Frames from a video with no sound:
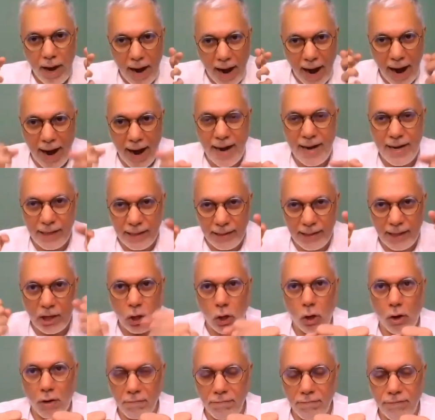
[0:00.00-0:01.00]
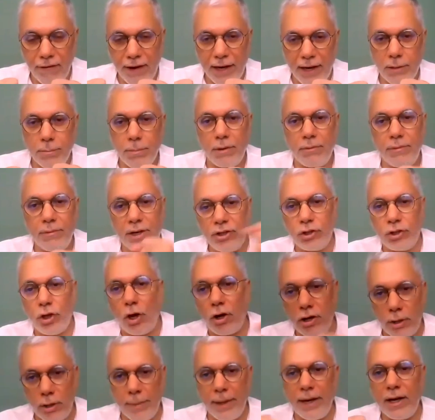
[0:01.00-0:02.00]
handle the conflict between
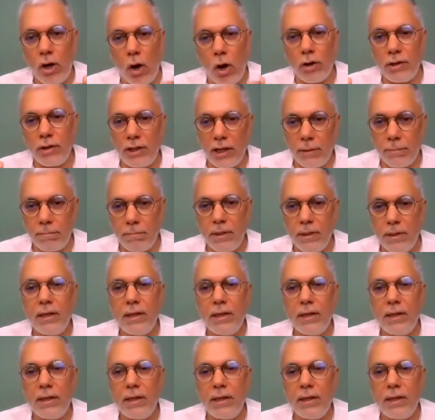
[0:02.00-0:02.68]
short-term and long-term.